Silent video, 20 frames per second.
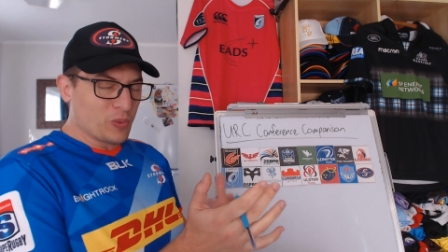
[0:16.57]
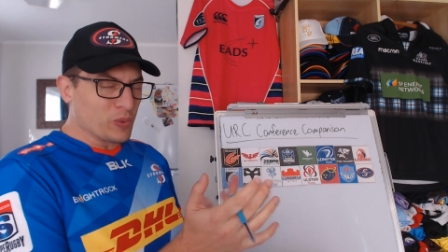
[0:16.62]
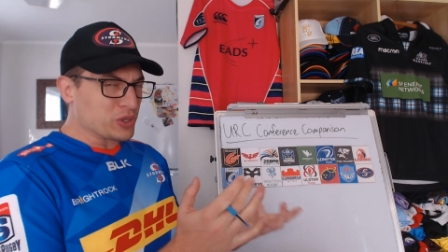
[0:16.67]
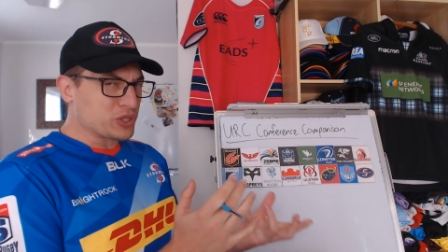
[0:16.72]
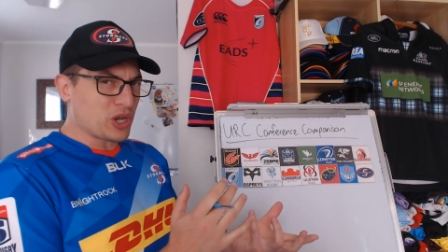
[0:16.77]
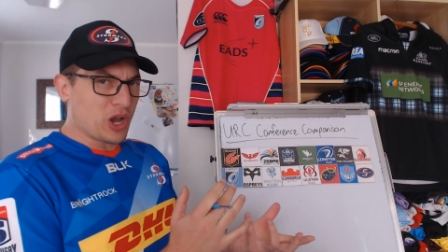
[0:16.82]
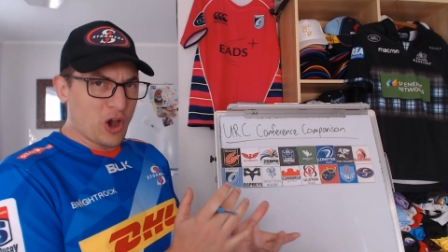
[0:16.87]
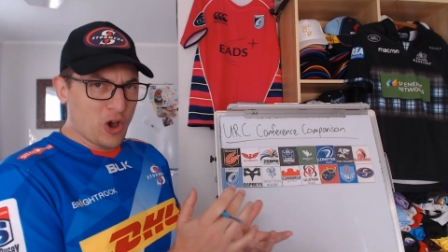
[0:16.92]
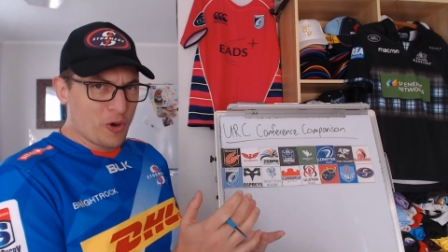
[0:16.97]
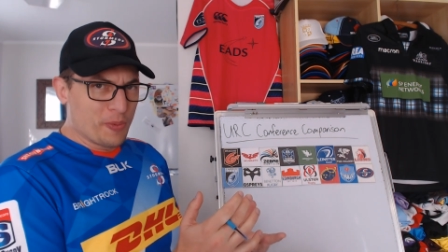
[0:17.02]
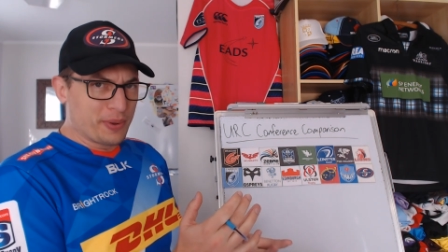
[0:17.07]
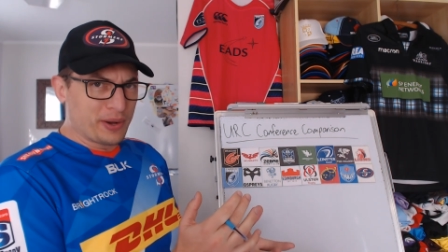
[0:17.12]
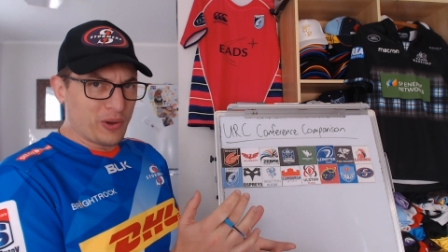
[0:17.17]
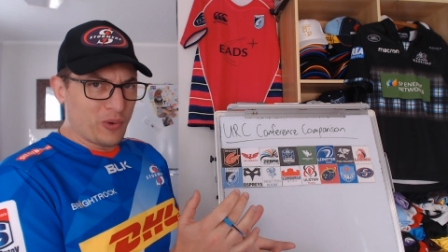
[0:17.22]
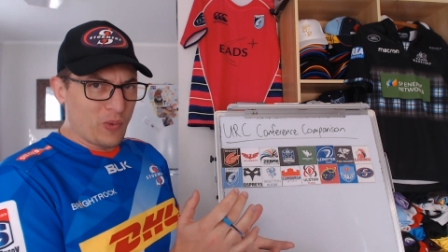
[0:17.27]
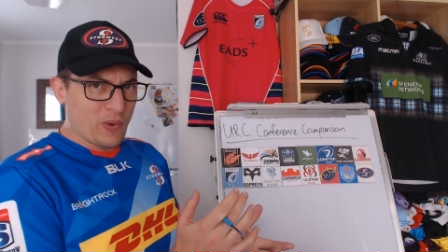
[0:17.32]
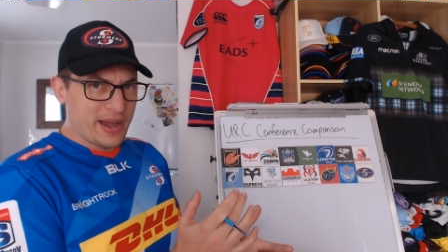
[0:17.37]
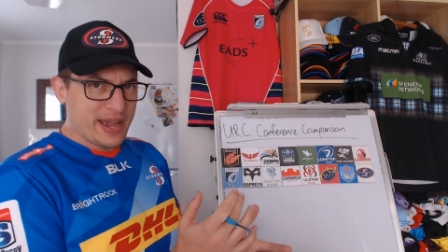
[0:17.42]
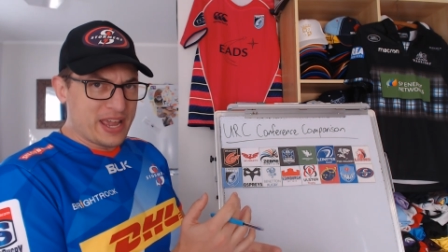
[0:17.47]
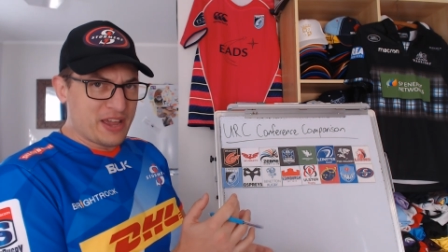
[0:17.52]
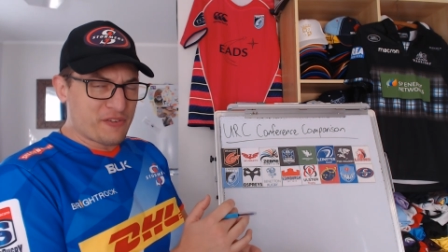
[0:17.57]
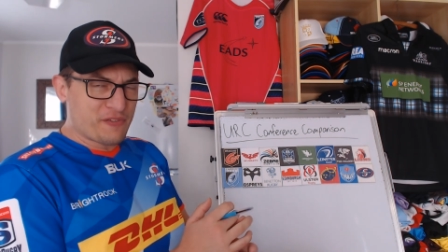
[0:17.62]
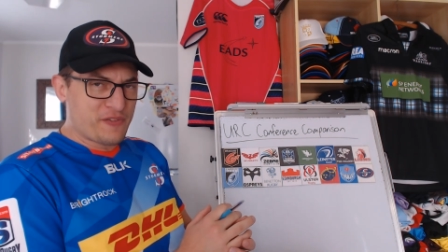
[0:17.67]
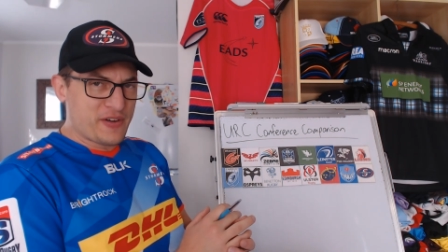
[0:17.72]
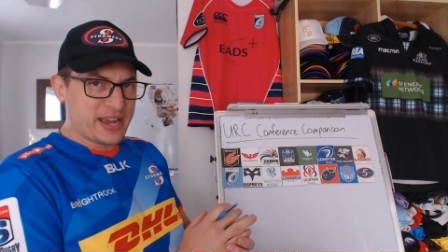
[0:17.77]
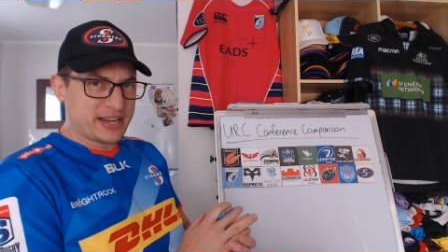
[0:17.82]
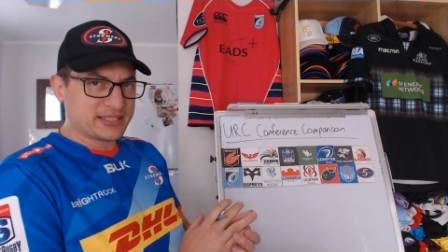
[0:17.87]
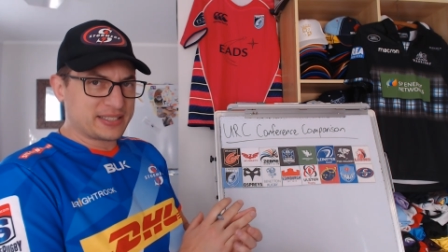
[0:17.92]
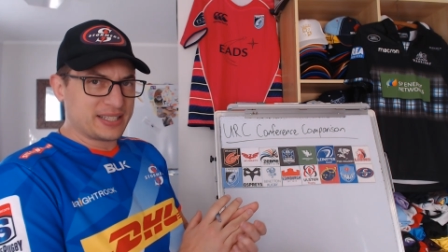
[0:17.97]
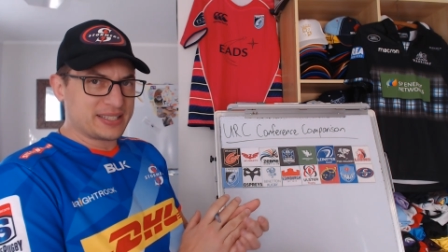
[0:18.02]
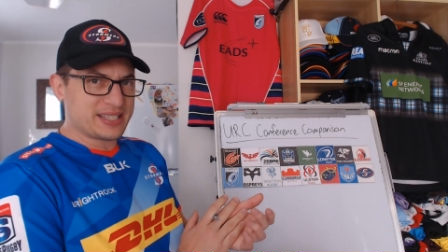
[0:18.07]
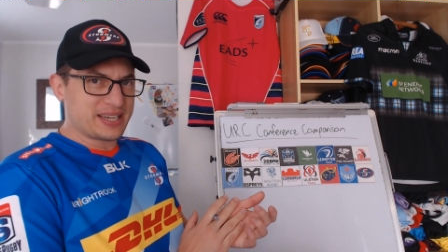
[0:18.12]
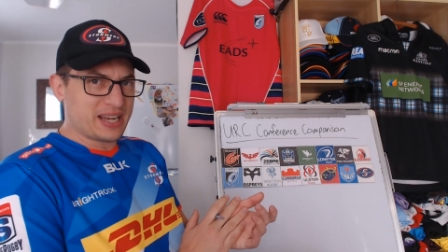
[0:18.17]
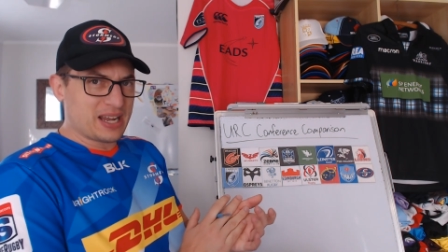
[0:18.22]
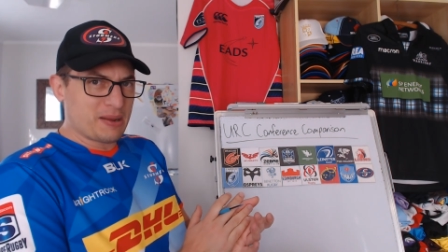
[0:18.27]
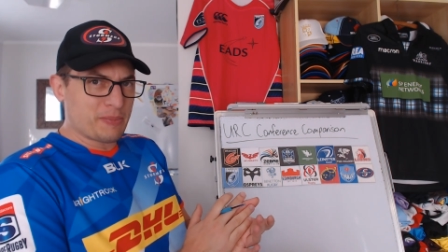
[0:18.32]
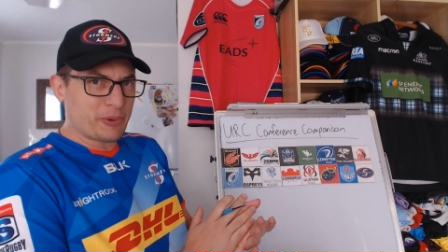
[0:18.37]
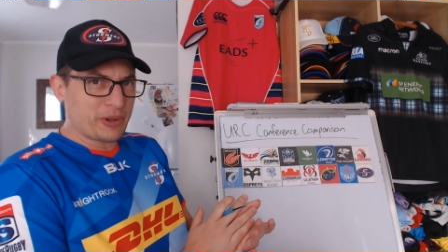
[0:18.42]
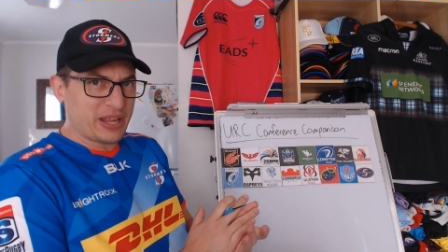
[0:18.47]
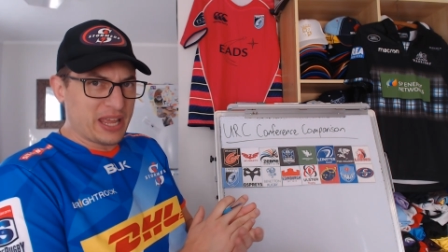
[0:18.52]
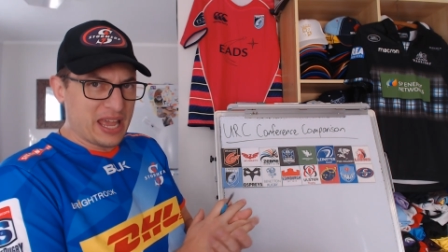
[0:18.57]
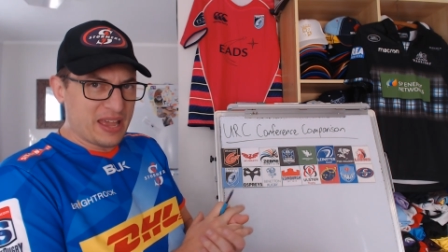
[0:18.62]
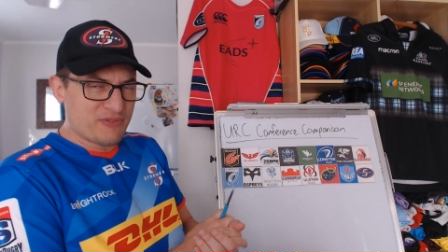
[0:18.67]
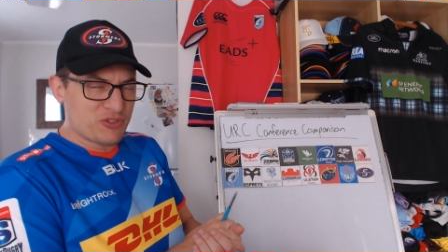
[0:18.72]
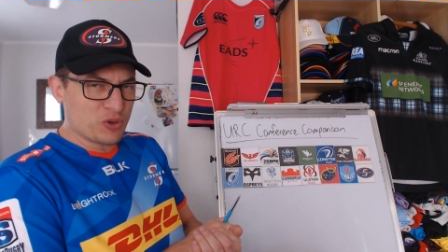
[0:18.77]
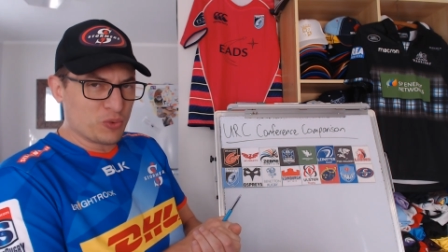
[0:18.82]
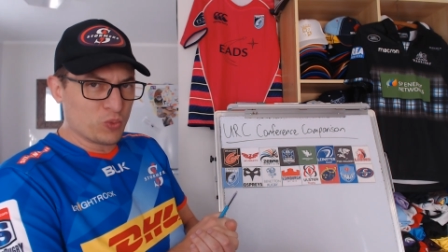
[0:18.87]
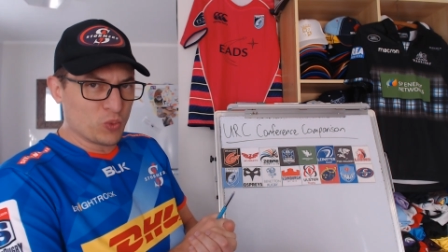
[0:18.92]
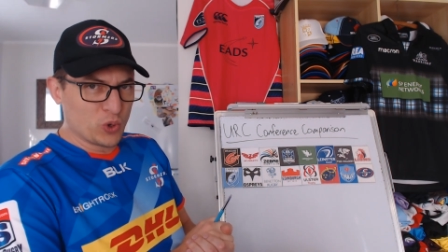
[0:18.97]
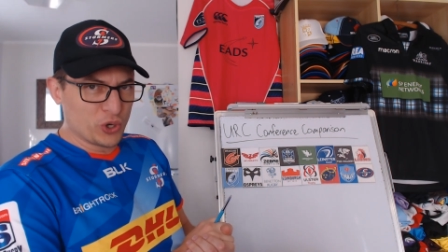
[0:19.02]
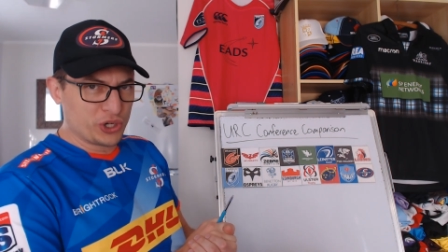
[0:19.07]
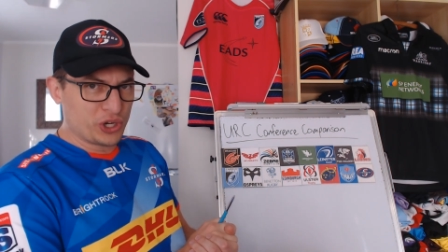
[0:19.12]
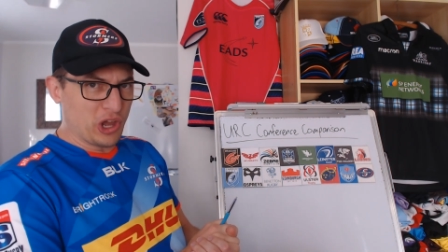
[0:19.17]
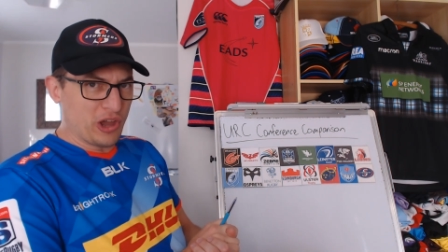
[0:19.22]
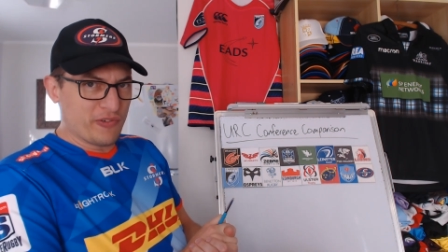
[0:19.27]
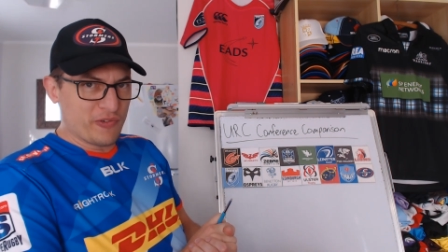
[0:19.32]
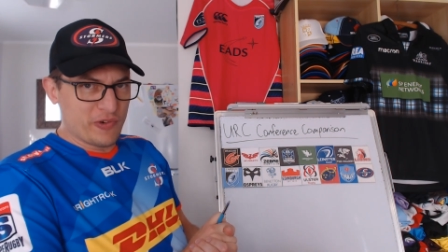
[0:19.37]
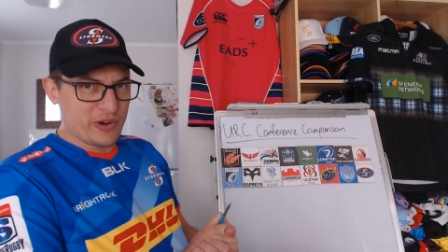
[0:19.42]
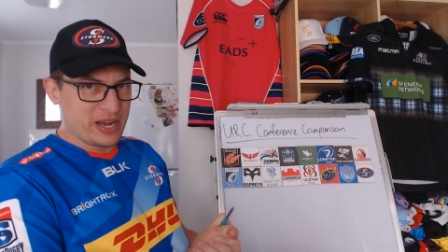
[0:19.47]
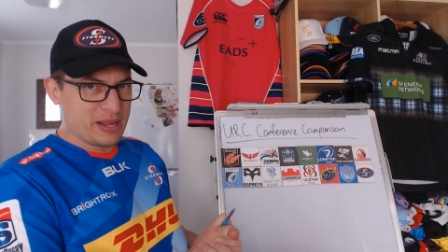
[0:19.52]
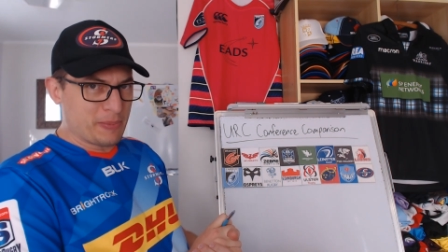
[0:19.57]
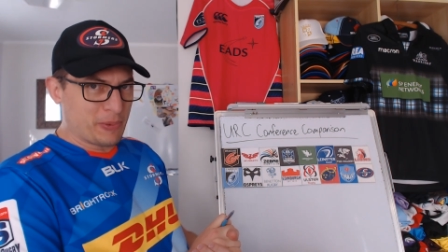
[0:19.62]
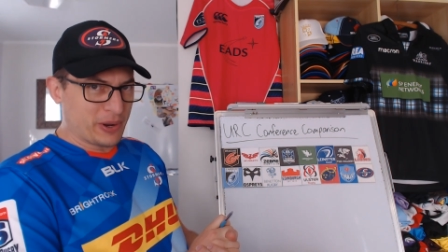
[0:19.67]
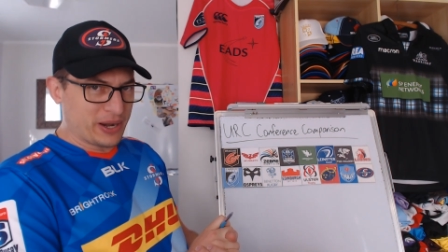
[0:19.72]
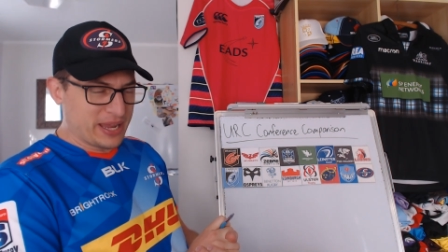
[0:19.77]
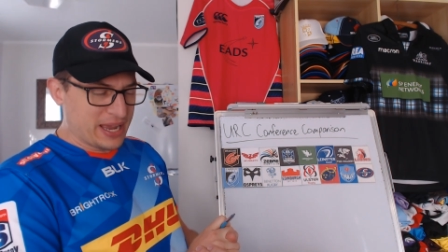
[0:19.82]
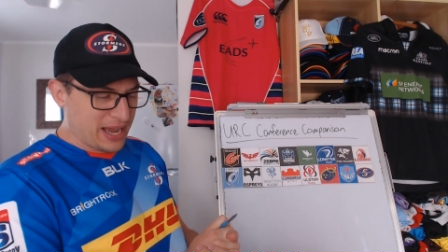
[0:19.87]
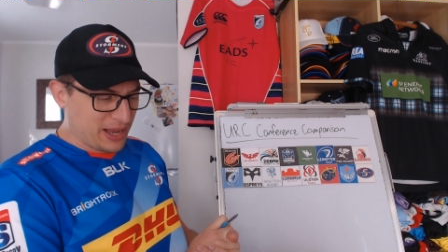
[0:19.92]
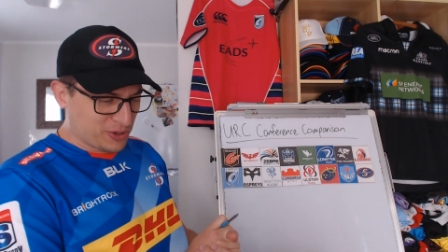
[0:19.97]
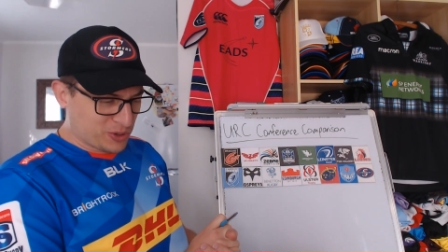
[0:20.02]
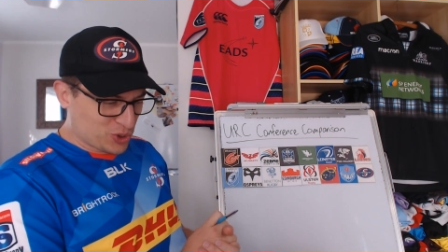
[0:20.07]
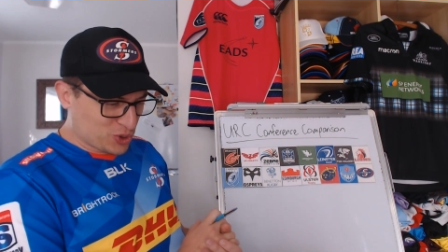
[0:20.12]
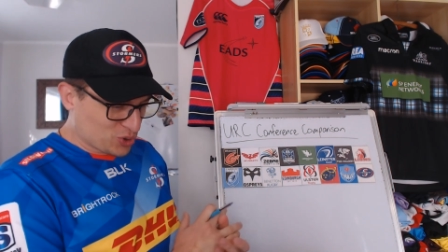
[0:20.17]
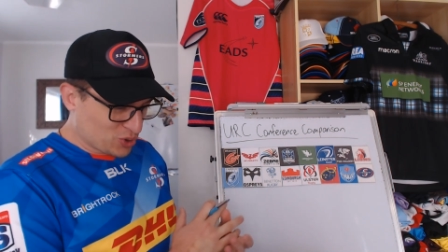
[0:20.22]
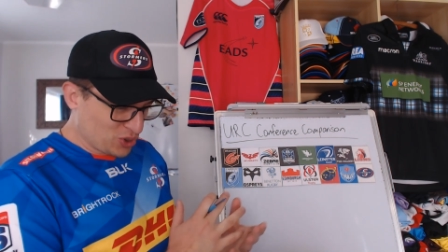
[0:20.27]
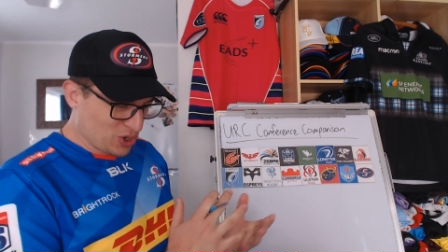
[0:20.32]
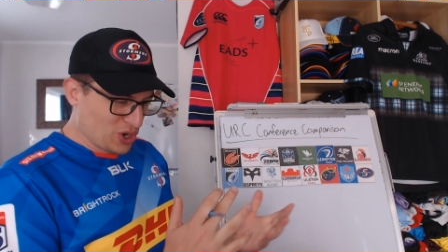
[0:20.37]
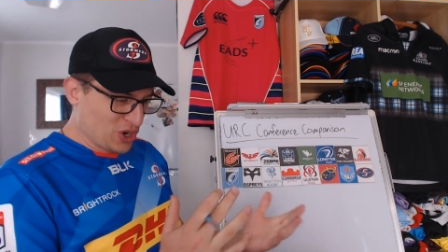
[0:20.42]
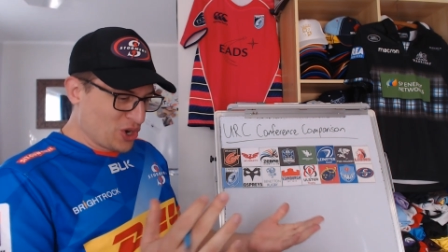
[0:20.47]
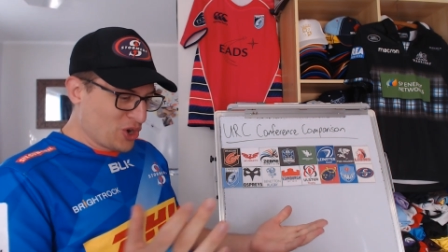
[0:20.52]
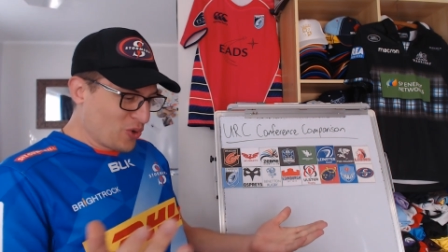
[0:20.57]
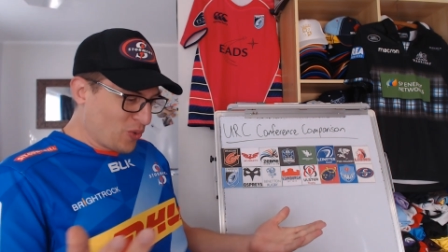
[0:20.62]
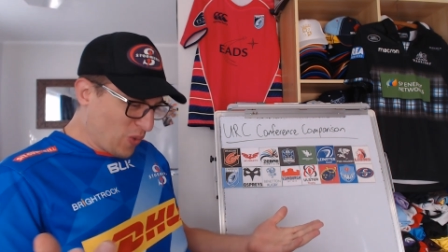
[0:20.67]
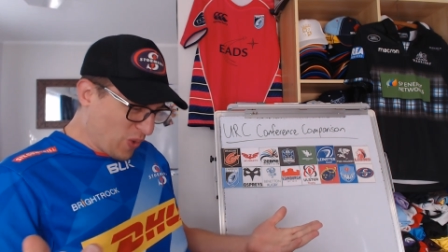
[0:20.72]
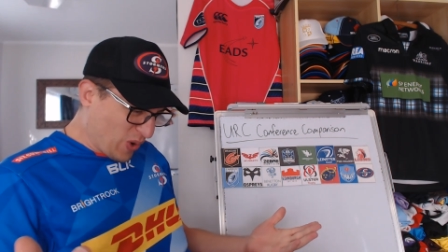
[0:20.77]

Was home and away a factor? Did anybody have the wood over anybody else? We'll